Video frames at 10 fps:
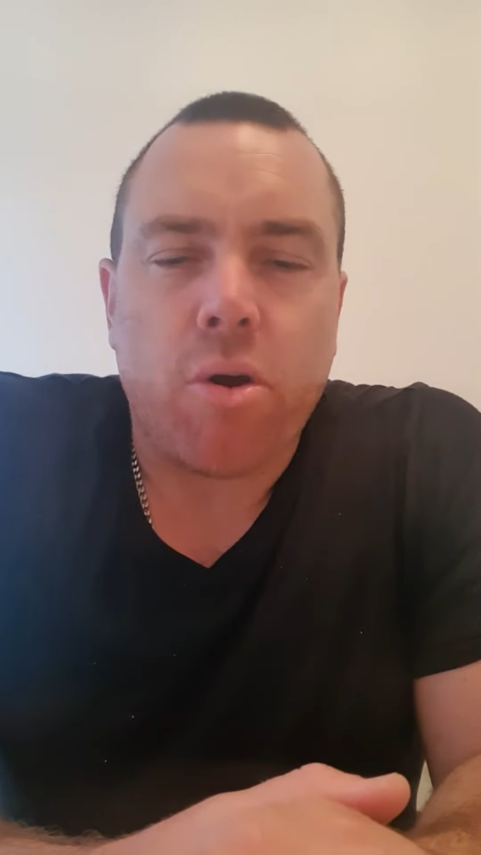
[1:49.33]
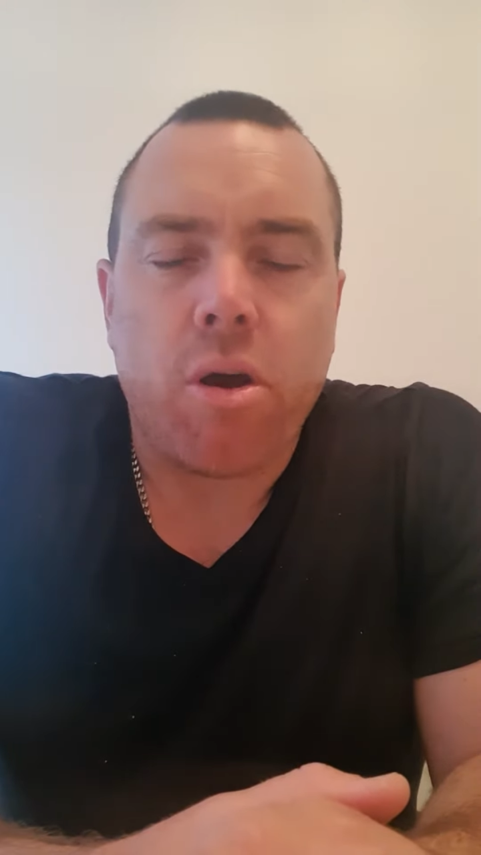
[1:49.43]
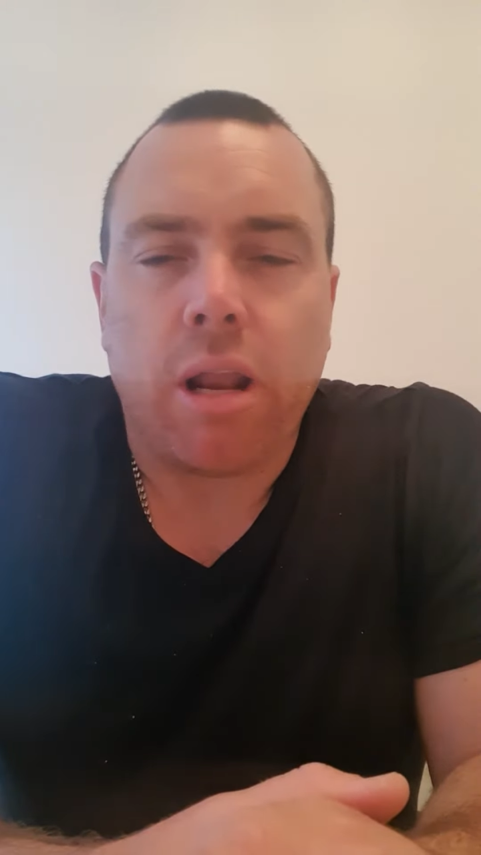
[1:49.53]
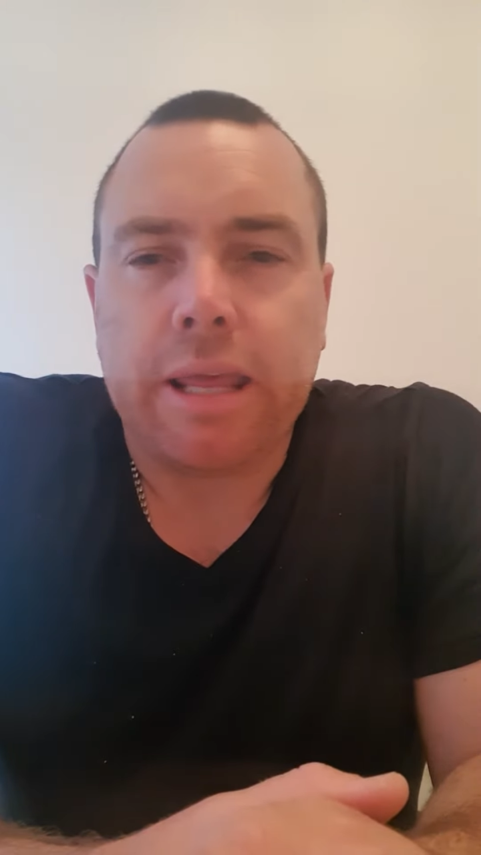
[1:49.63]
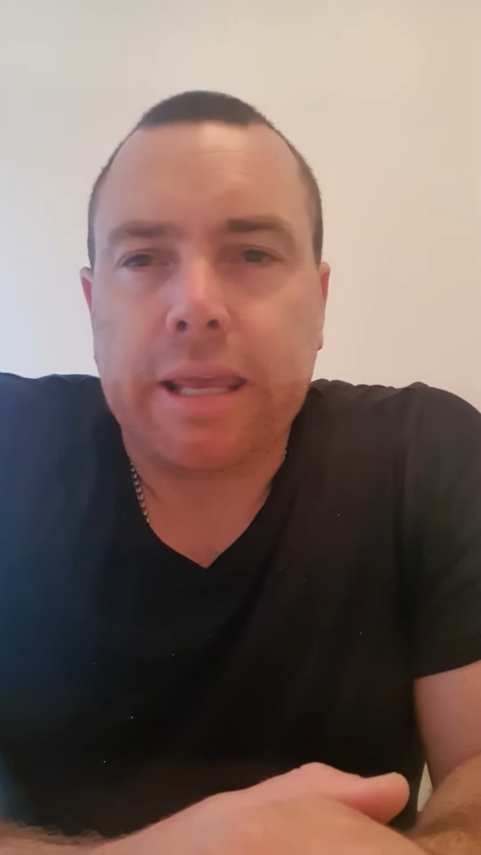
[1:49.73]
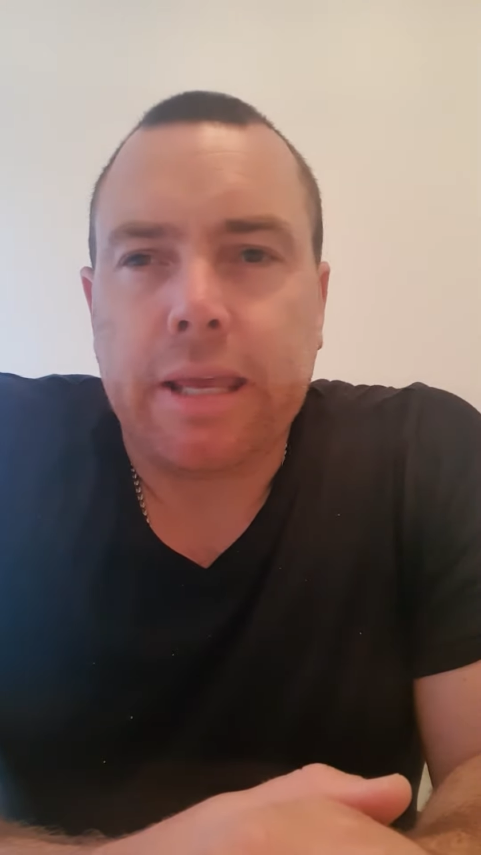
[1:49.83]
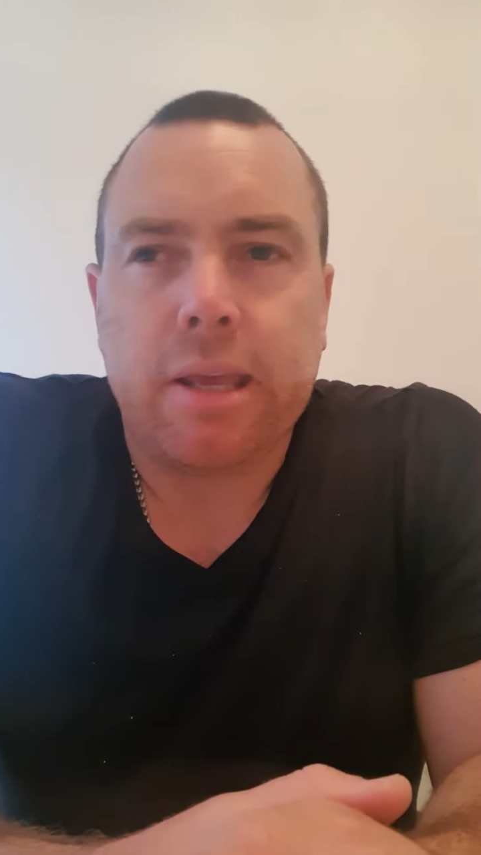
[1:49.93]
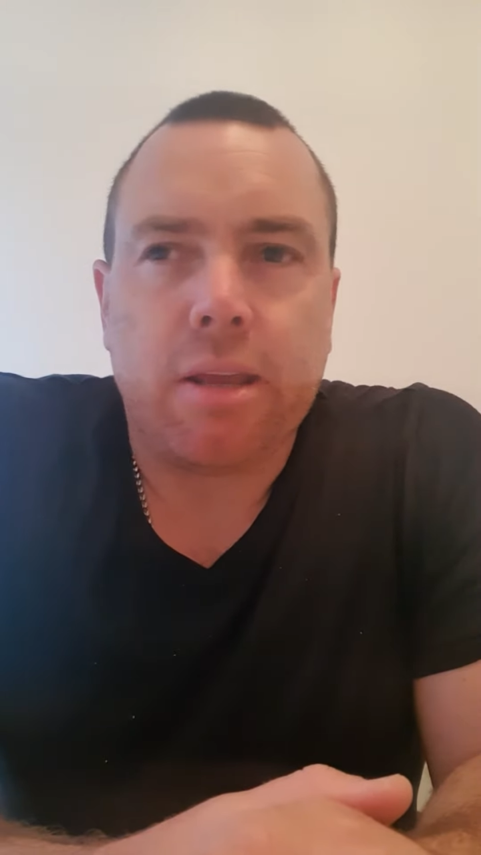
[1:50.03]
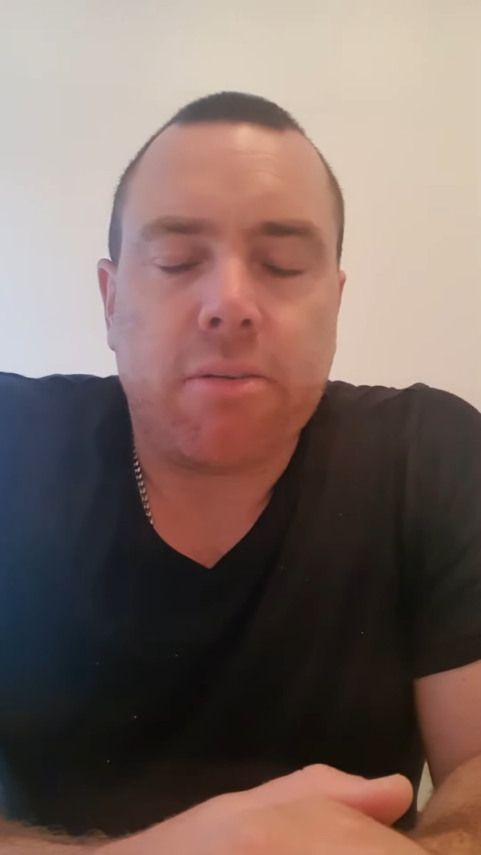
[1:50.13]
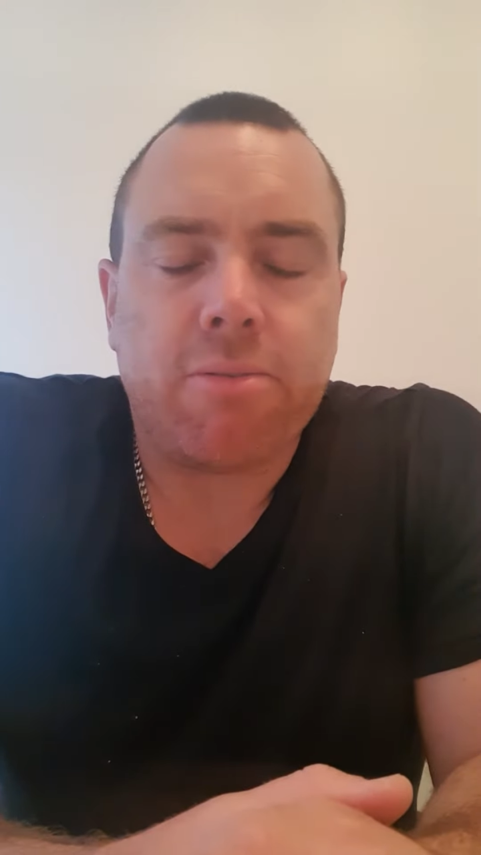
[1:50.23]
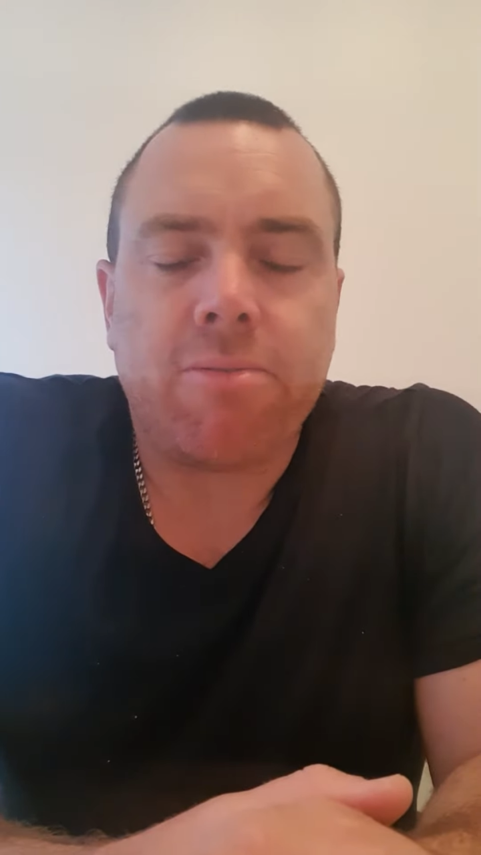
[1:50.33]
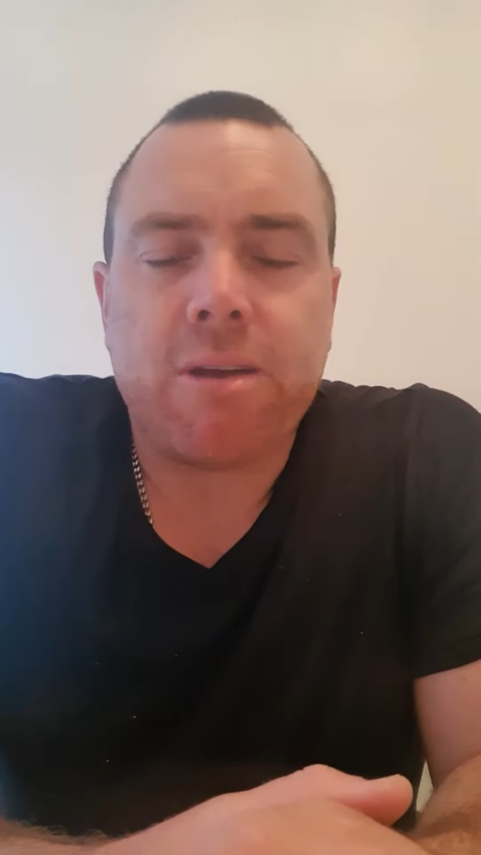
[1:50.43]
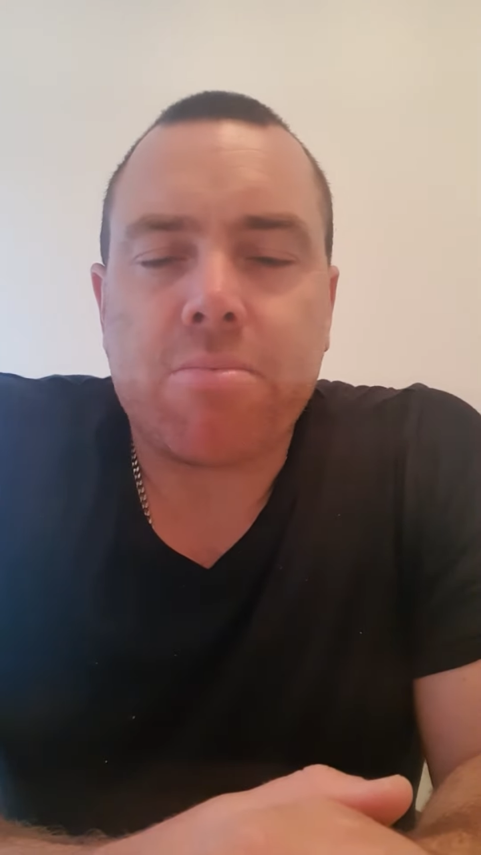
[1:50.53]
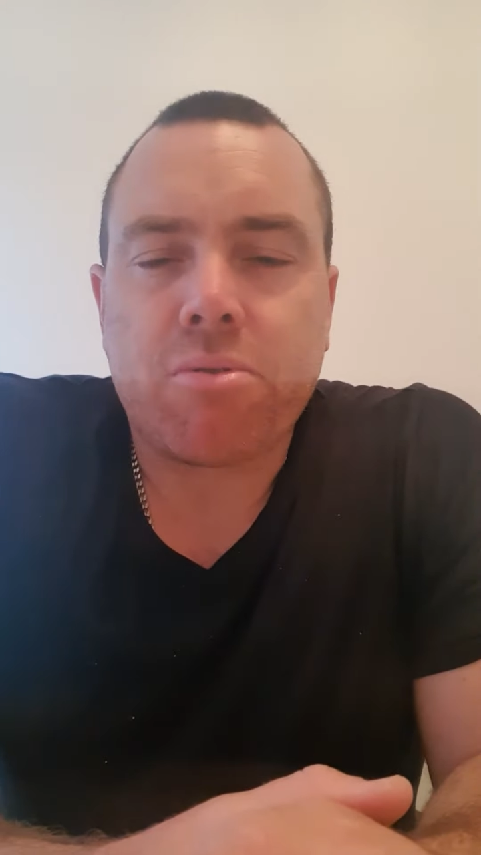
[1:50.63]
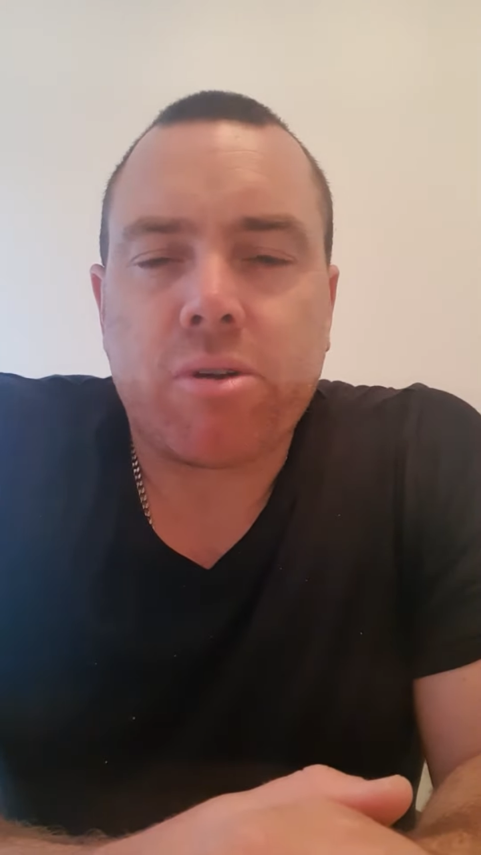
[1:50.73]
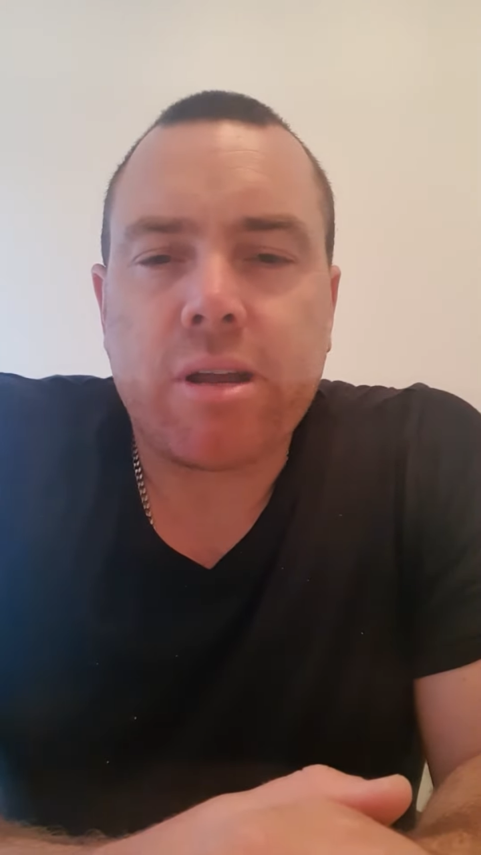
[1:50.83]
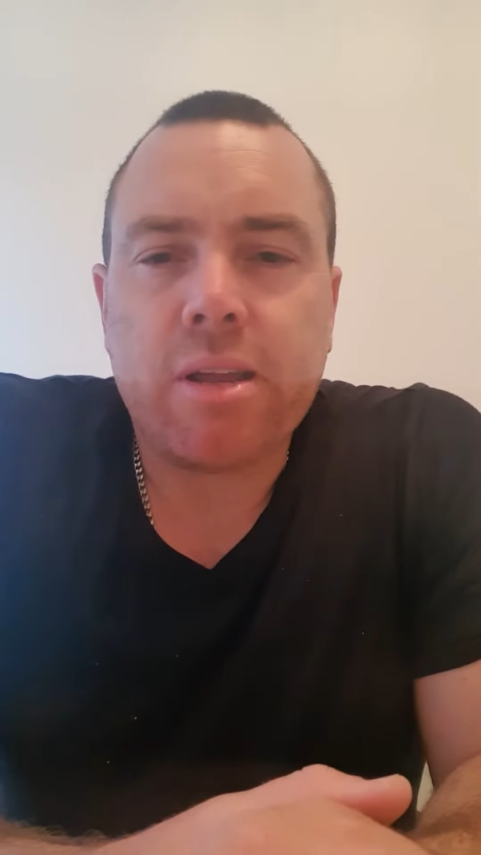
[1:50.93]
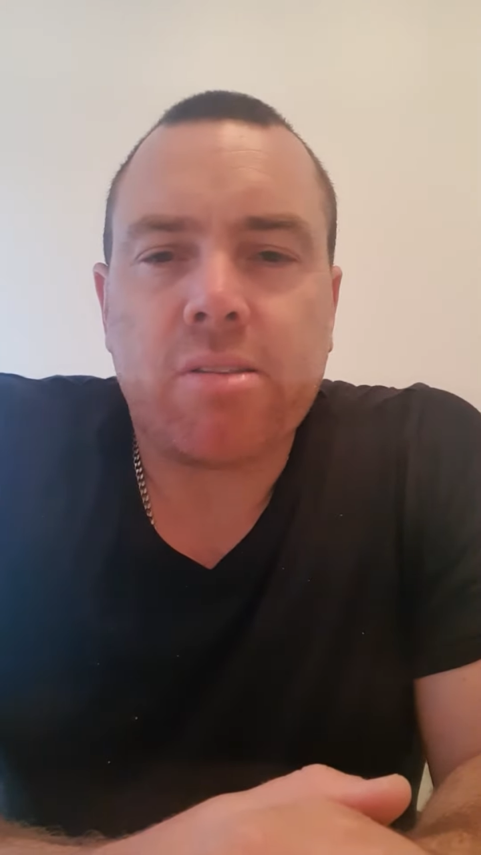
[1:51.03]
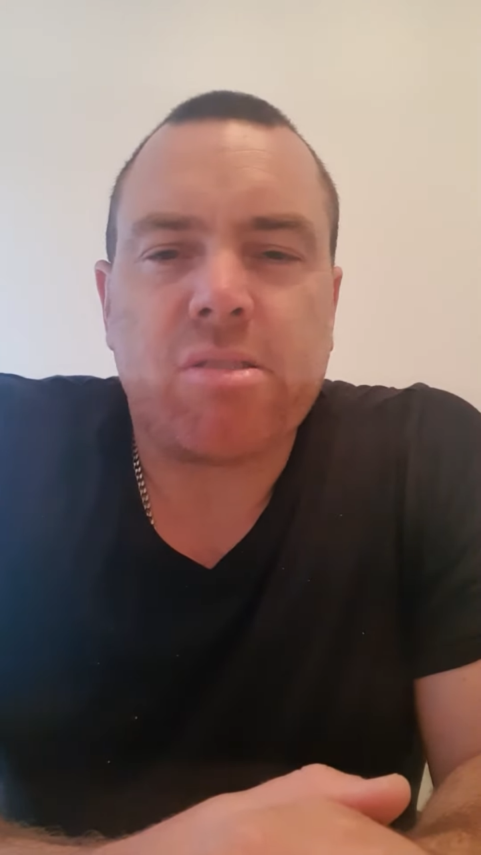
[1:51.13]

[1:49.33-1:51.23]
early February,